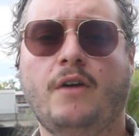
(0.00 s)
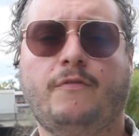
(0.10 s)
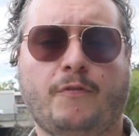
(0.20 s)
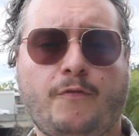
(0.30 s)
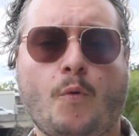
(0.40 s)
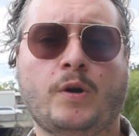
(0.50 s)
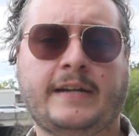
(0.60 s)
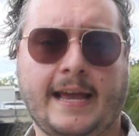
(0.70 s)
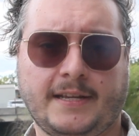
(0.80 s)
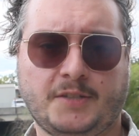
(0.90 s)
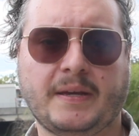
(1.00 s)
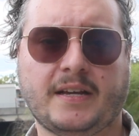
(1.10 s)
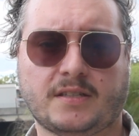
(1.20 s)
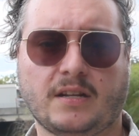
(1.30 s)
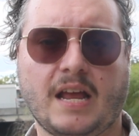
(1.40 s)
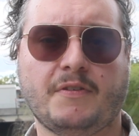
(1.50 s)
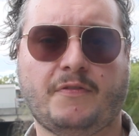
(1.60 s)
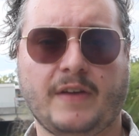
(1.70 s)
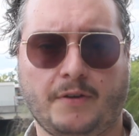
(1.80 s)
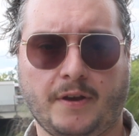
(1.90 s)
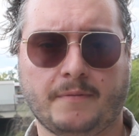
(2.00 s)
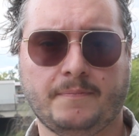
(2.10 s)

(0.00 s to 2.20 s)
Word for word: for 4 days because of levee failure.